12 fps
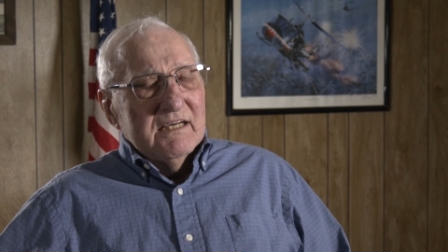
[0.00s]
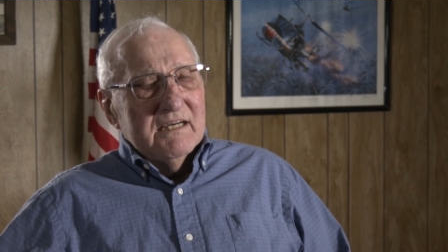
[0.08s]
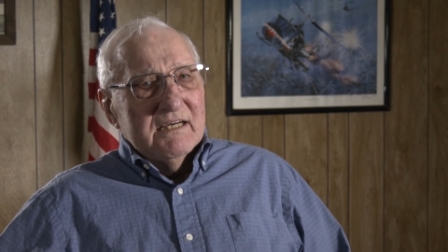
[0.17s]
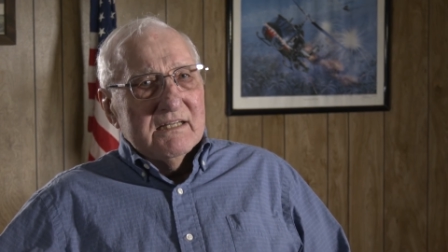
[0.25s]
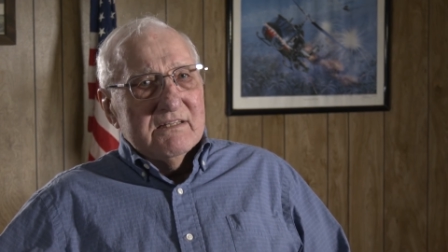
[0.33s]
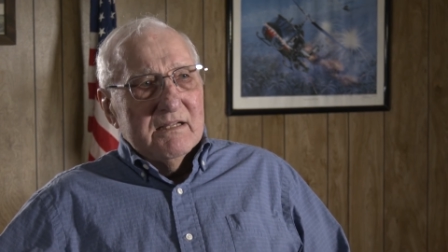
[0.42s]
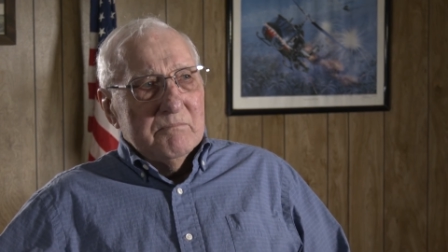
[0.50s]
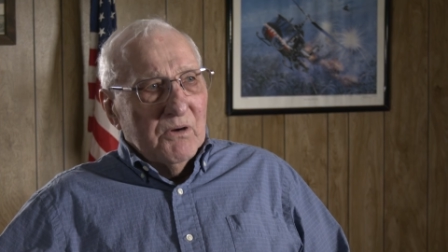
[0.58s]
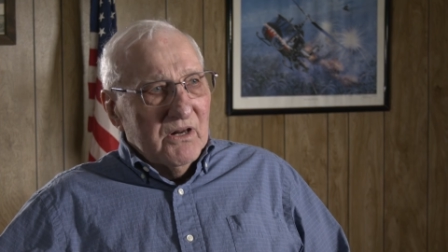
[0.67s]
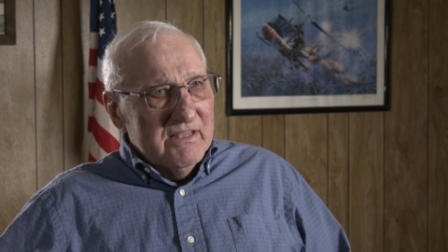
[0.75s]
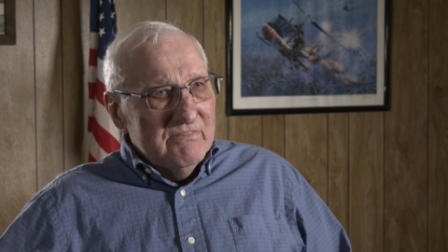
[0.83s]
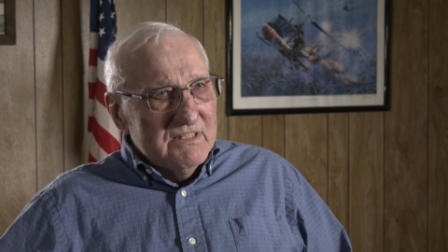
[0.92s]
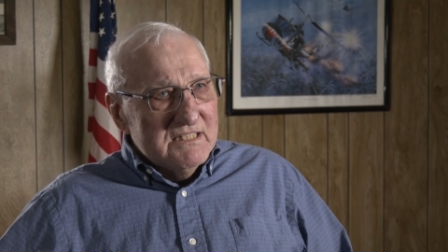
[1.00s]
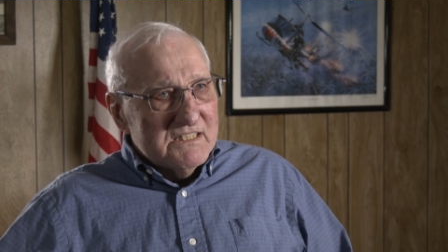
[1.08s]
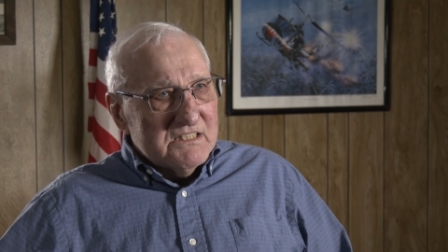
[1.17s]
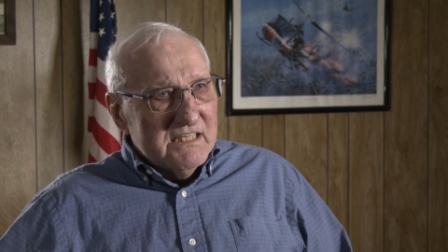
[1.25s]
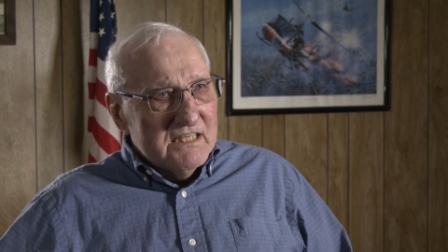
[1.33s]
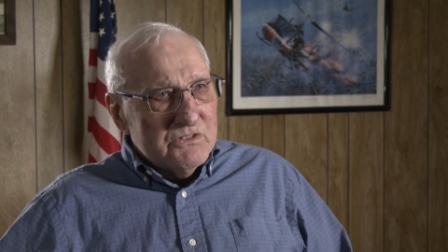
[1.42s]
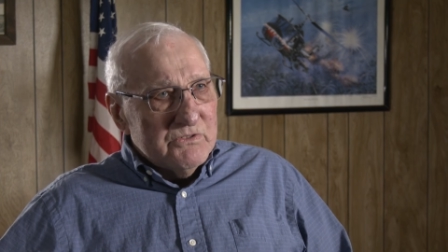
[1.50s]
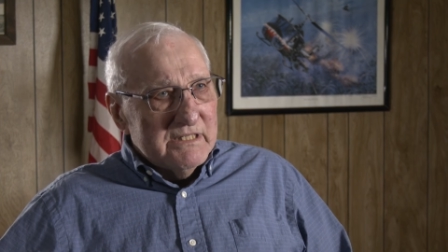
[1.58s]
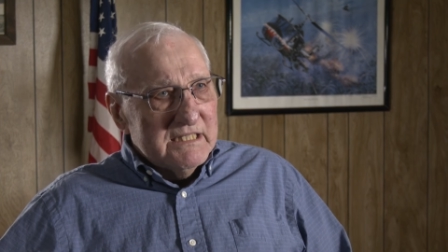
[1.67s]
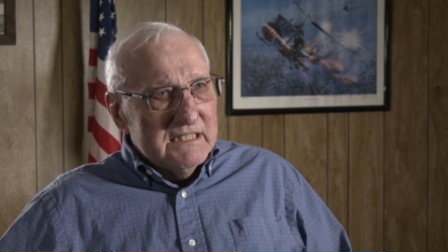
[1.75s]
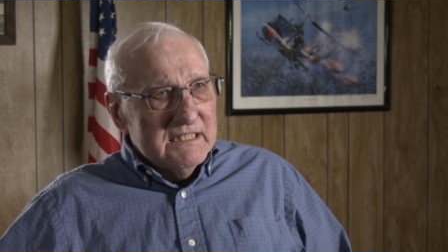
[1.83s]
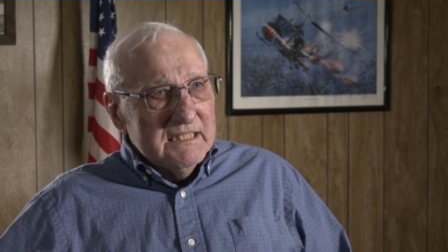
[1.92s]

that believe in this country